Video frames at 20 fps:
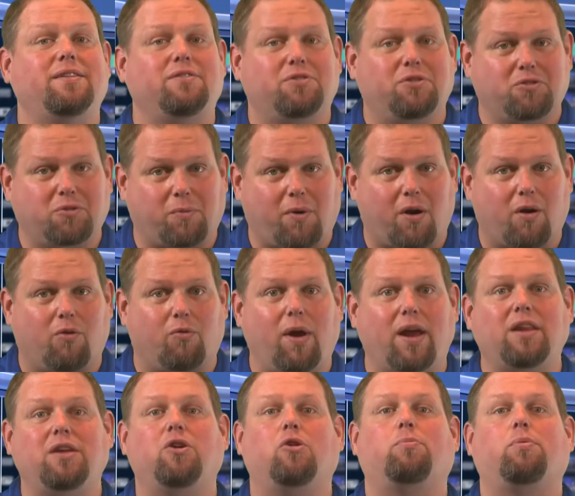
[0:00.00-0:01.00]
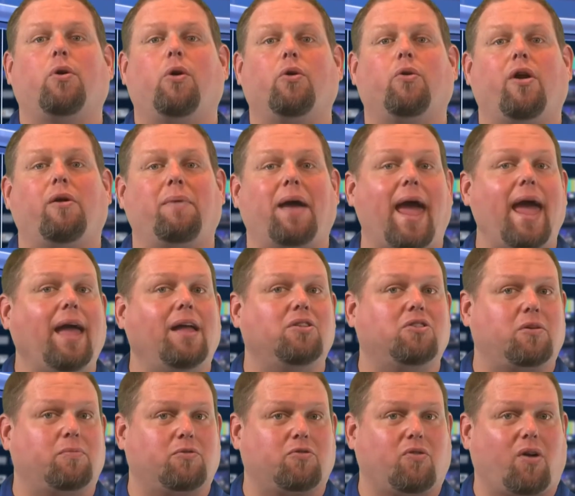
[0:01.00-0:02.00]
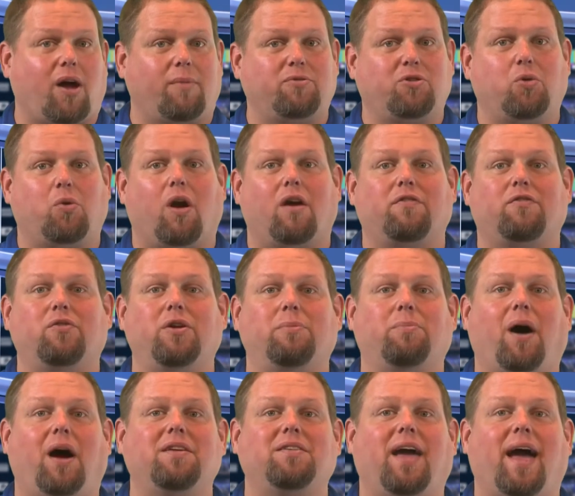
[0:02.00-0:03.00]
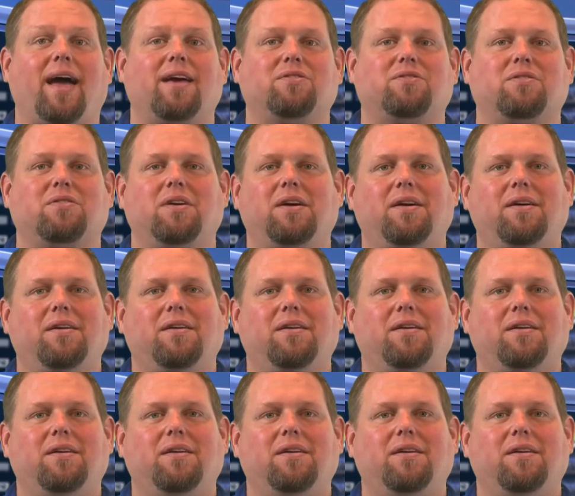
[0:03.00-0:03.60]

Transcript: Into Tomorrow radio program and subscribe to our free podcasts.